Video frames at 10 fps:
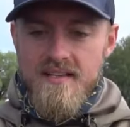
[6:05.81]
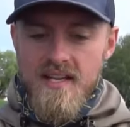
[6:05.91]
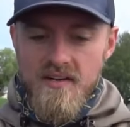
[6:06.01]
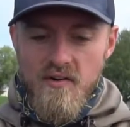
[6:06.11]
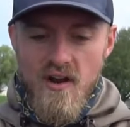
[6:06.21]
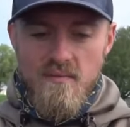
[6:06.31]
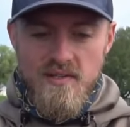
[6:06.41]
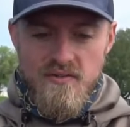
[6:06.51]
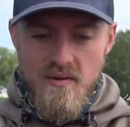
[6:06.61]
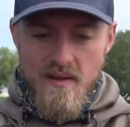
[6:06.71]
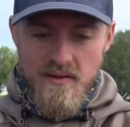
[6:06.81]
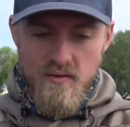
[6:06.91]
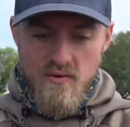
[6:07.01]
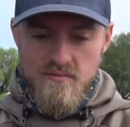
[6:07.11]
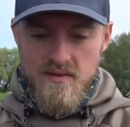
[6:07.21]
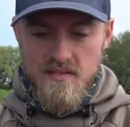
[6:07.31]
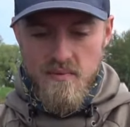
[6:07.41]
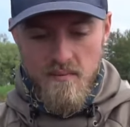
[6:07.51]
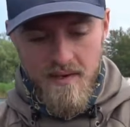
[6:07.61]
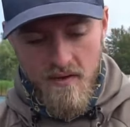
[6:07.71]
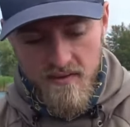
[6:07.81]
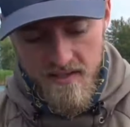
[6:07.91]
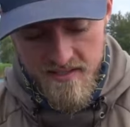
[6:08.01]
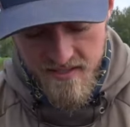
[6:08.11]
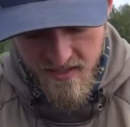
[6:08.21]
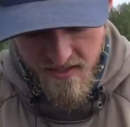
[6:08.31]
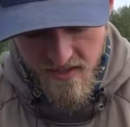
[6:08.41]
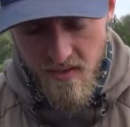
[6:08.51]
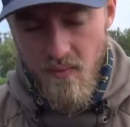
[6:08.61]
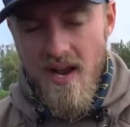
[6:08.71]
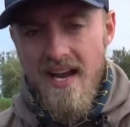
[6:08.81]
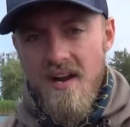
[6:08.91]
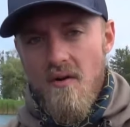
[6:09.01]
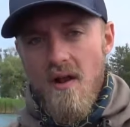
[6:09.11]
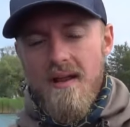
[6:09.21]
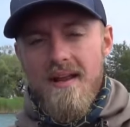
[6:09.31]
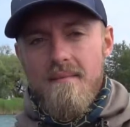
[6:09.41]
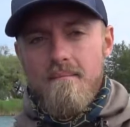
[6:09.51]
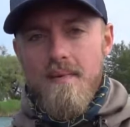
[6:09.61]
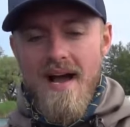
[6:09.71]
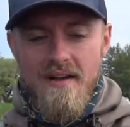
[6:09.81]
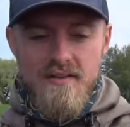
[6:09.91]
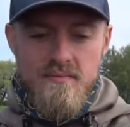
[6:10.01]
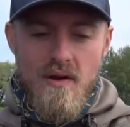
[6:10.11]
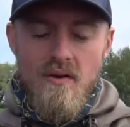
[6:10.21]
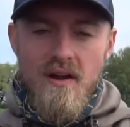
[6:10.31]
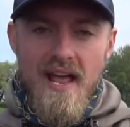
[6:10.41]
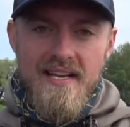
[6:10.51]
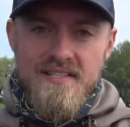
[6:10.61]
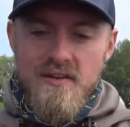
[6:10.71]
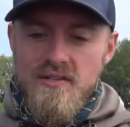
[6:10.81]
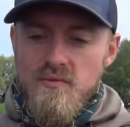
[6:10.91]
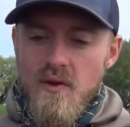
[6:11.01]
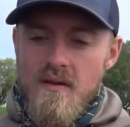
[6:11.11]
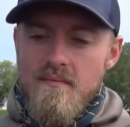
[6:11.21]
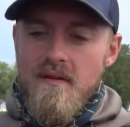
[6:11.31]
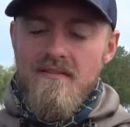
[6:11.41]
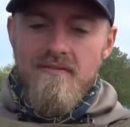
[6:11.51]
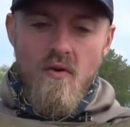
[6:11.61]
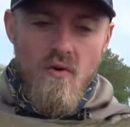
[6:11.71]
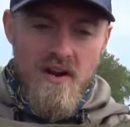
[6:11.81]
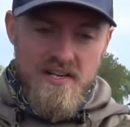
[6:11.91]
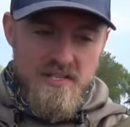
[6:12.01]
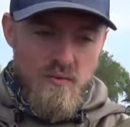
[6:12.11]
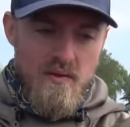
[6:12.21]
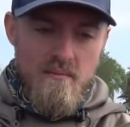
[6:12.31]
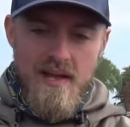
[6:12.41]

Dylan Grubb, Extreme Outdoorsmen, just put me on this. We got it on a Biospawn Exo Swim four inch swim